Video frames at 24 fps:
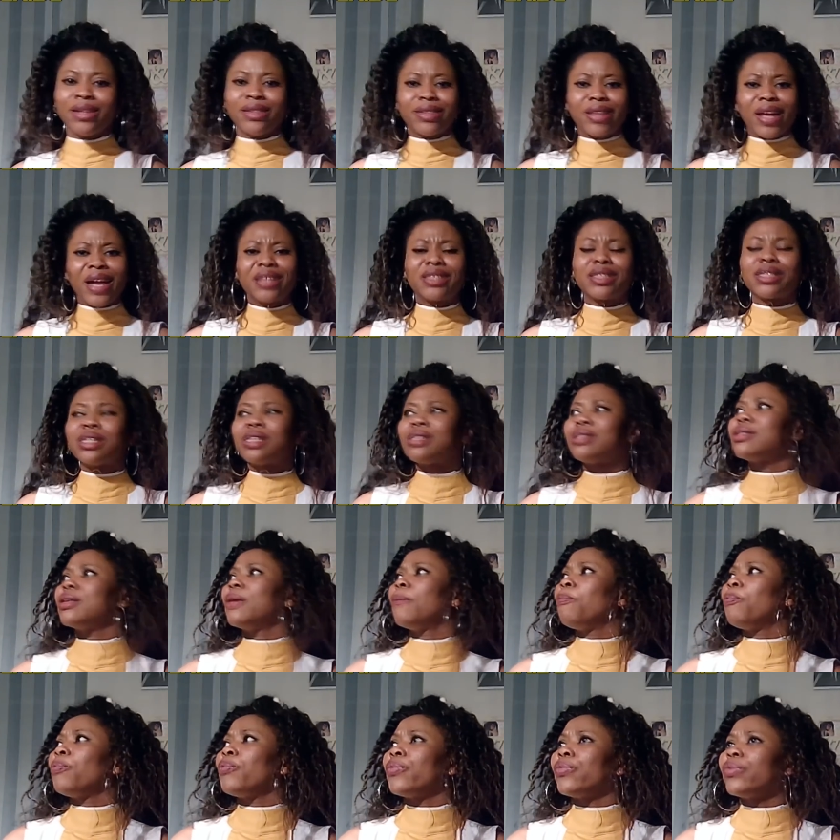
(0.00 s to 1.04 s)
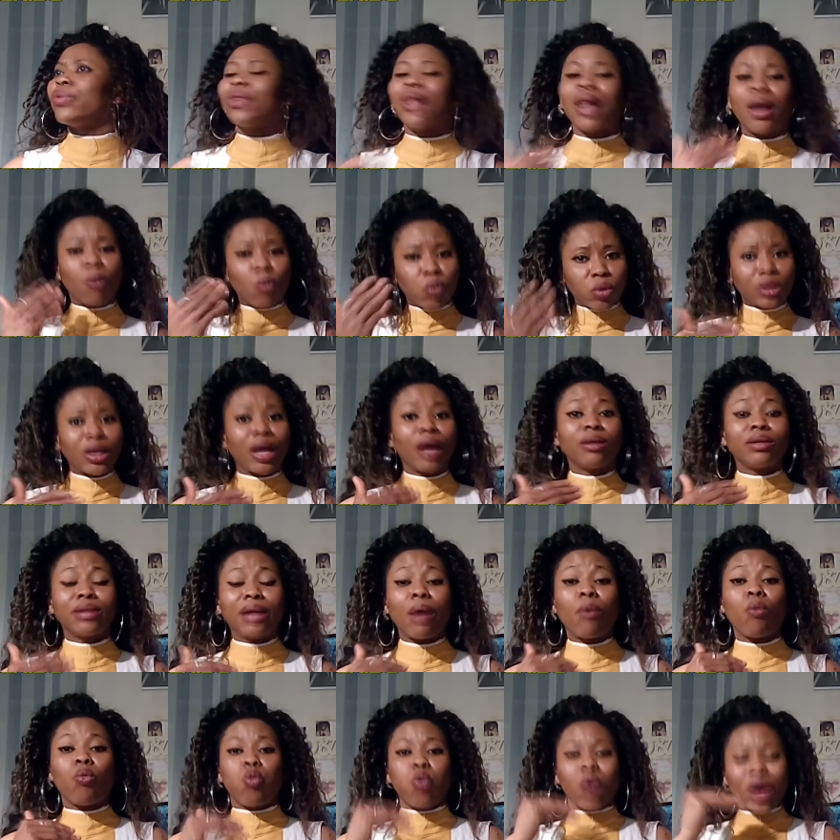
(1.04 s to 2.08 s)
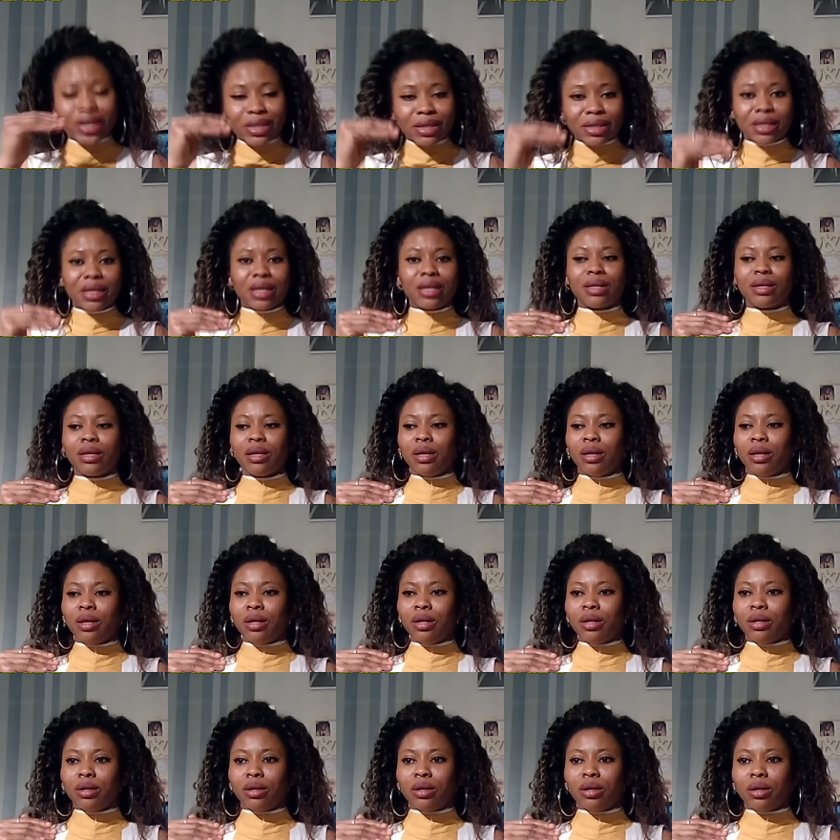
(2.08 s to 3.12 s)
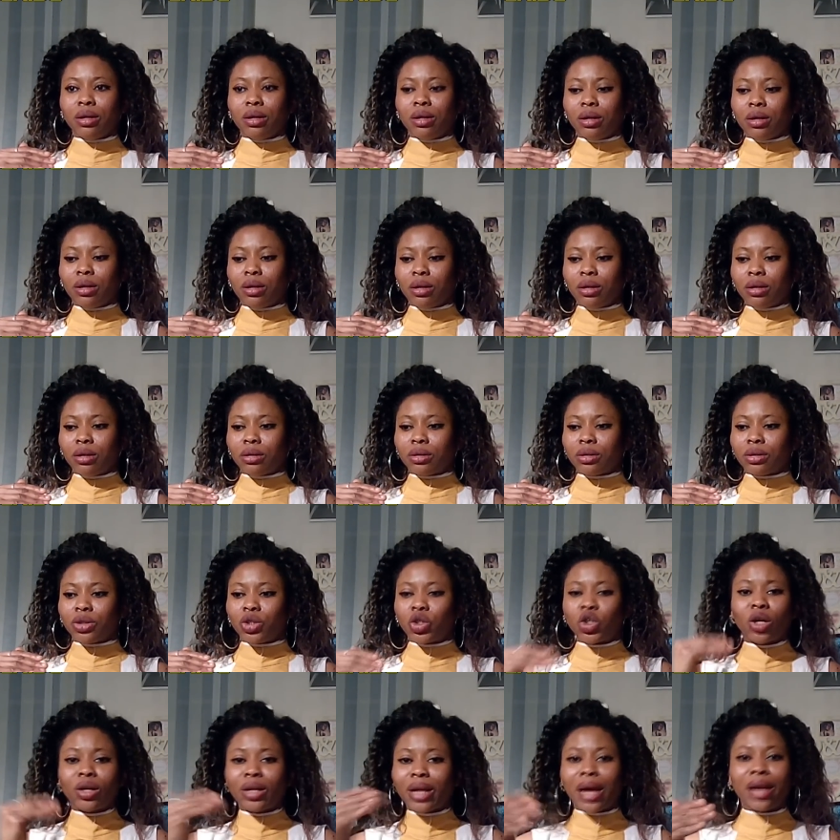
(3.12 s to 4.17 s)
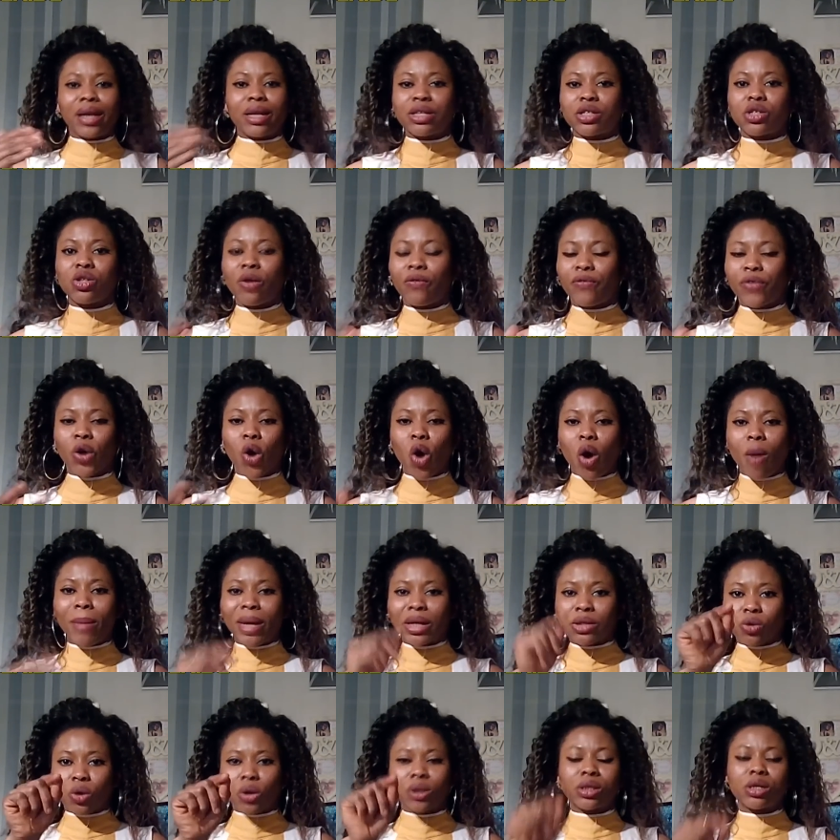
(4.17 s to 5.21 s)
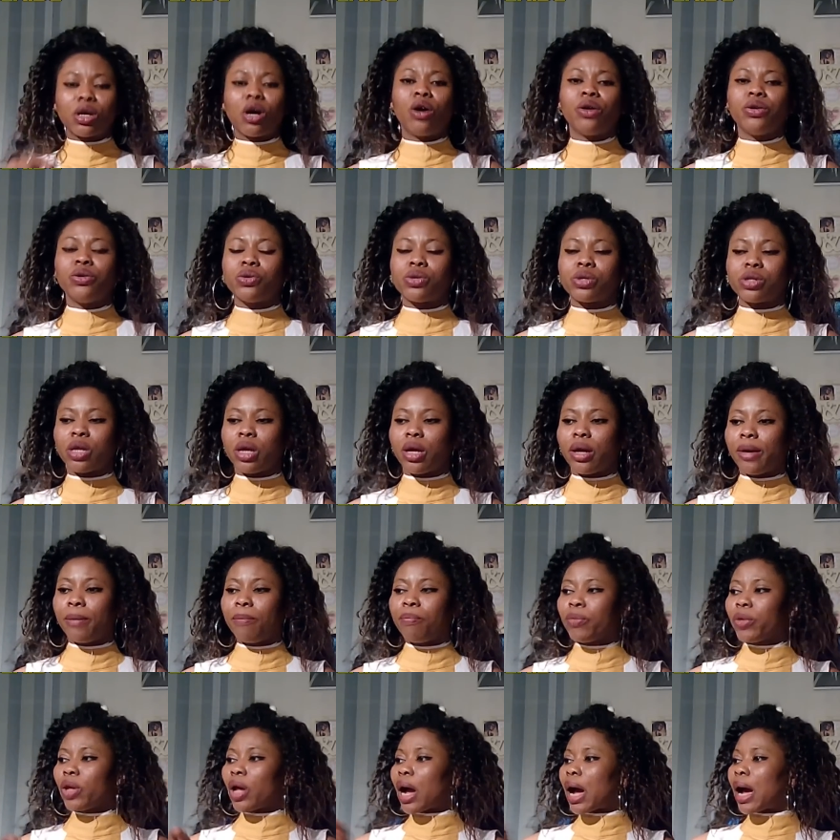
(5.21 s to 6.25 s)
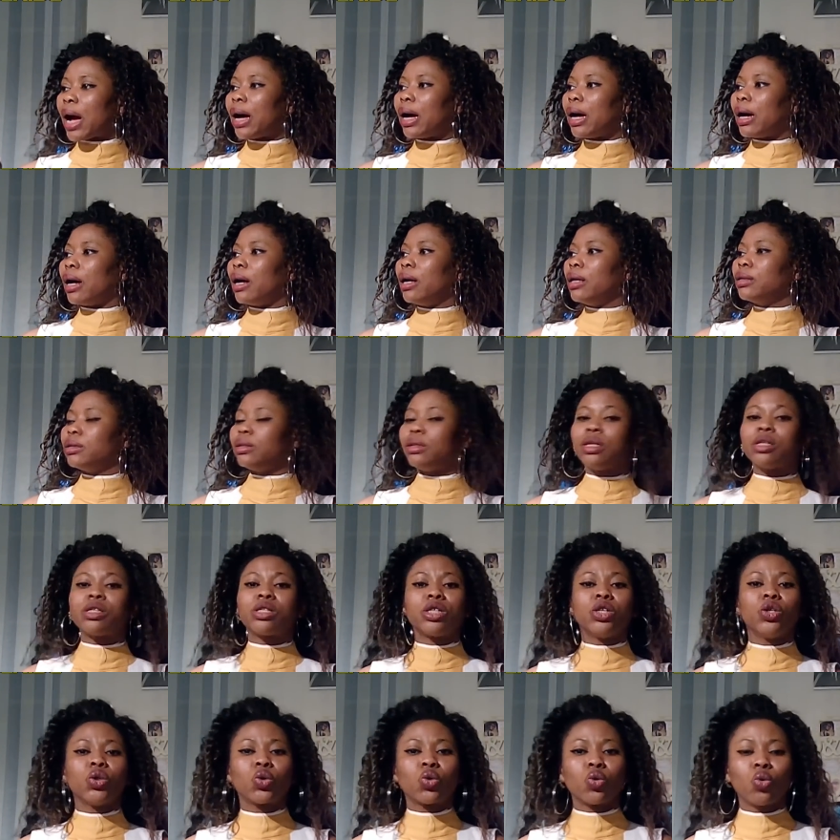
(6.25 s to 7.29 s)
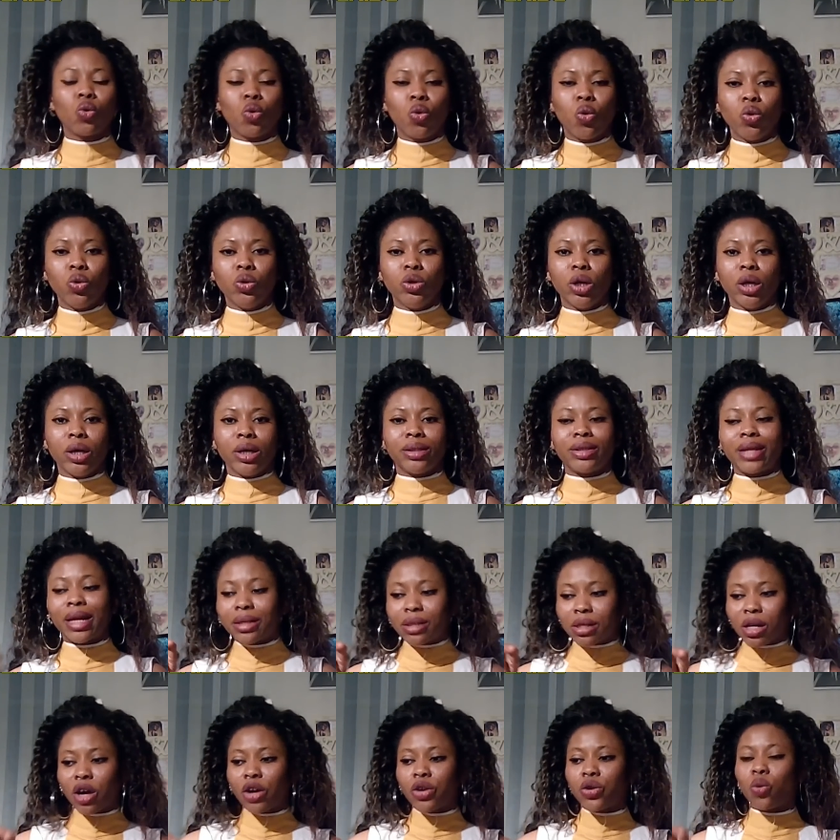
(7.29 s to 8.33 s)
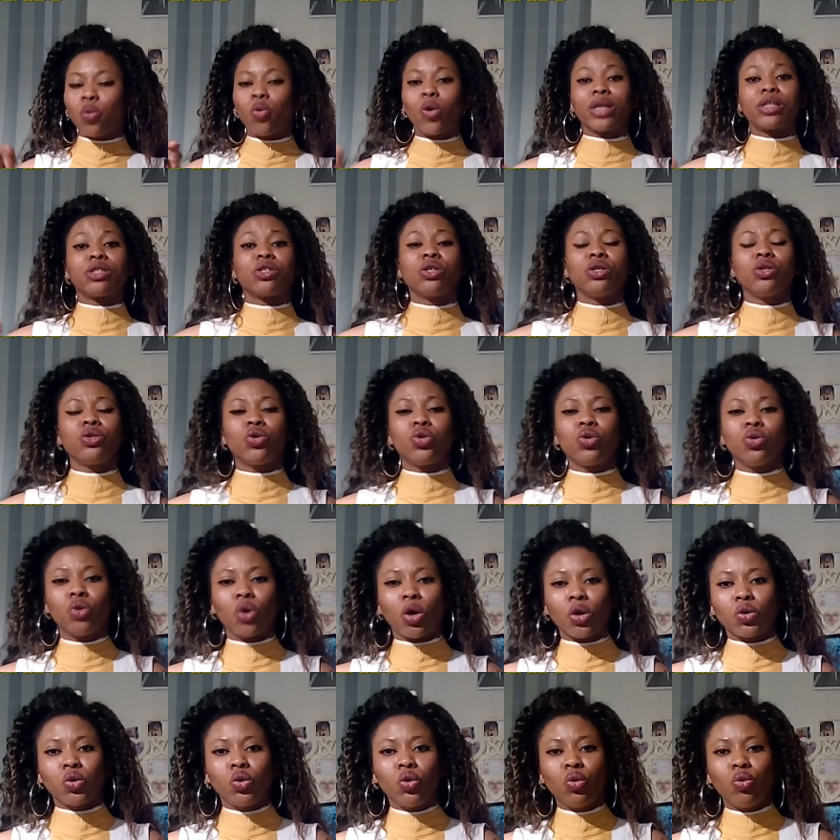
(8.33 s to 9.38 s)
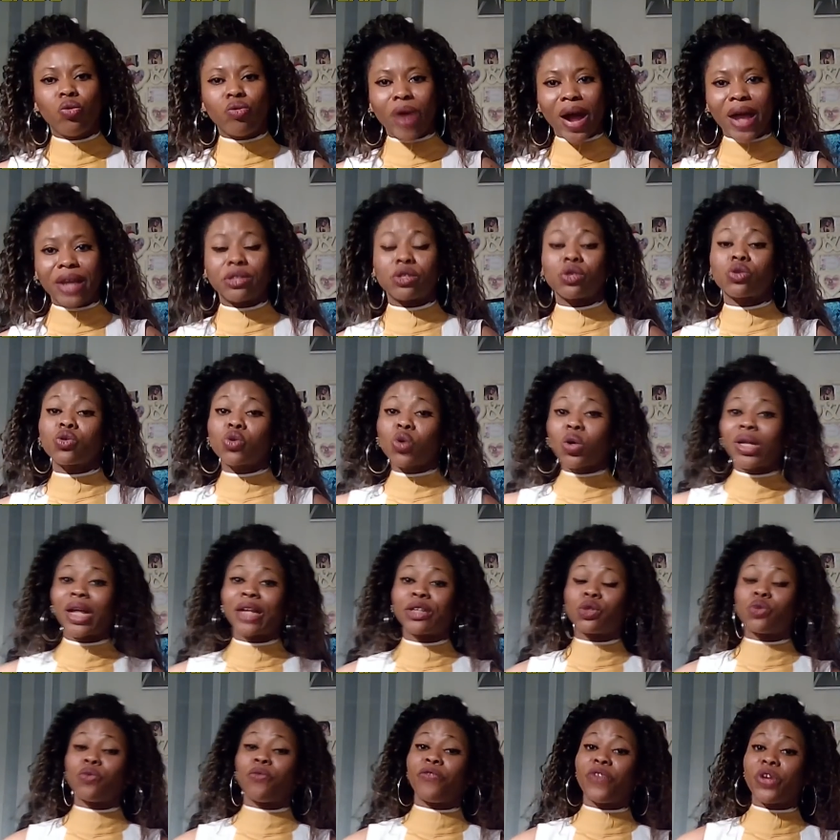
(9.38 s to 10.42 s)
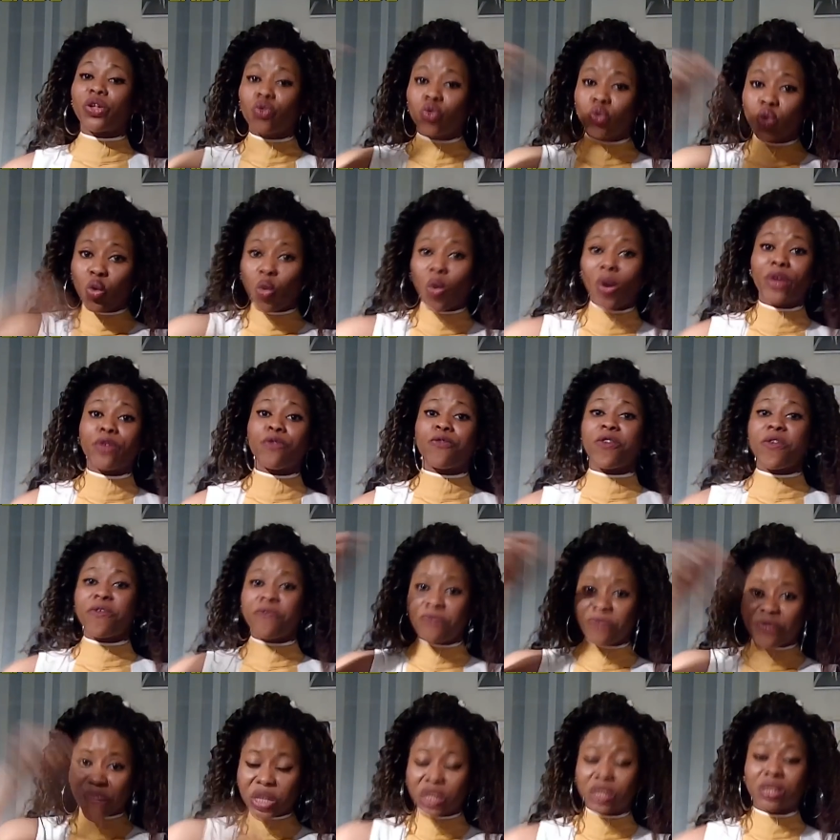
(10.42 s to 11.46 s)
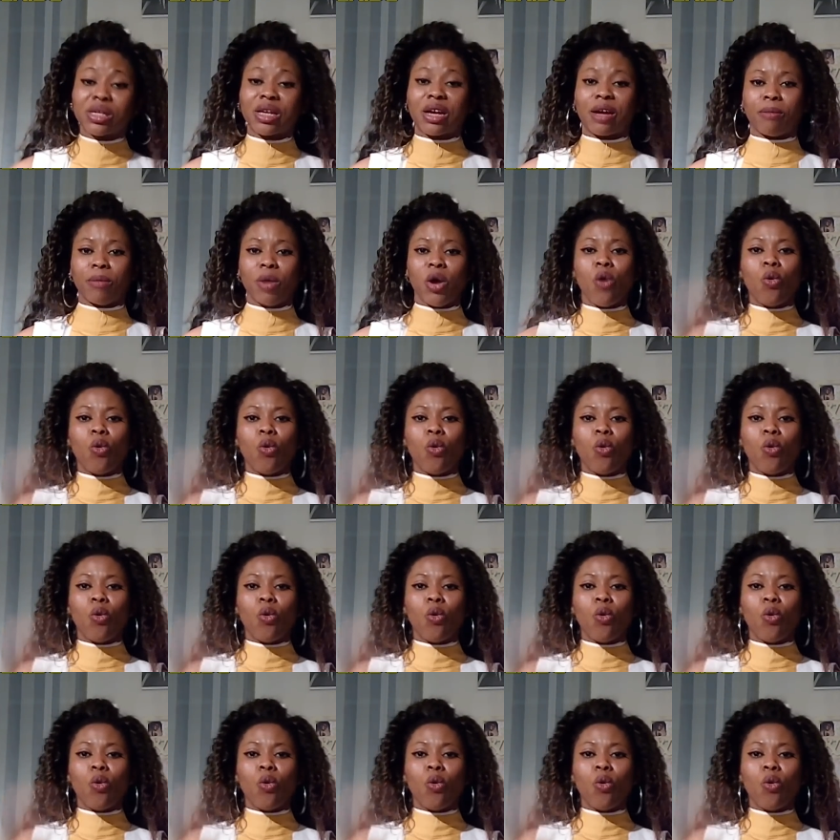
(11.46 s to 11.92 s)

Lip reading: That is now waiting. Journalists not fit come out come tell you say this thing too good. They tell you wetin you not do right so that you fit do and you fit fix am.